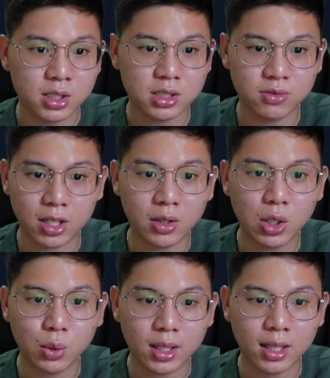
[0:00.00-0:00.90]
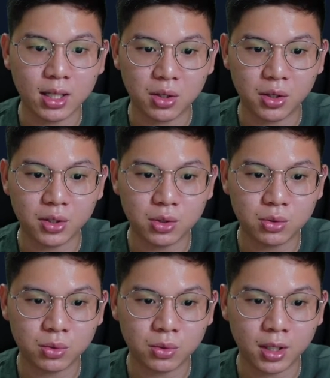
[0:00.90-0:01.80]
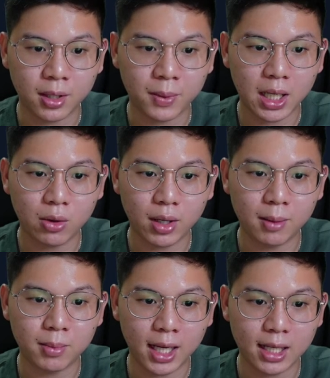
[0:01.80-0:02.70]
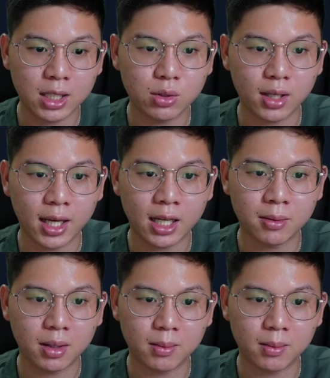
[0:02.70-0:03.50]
just very quickly according to how I'm likely to line up,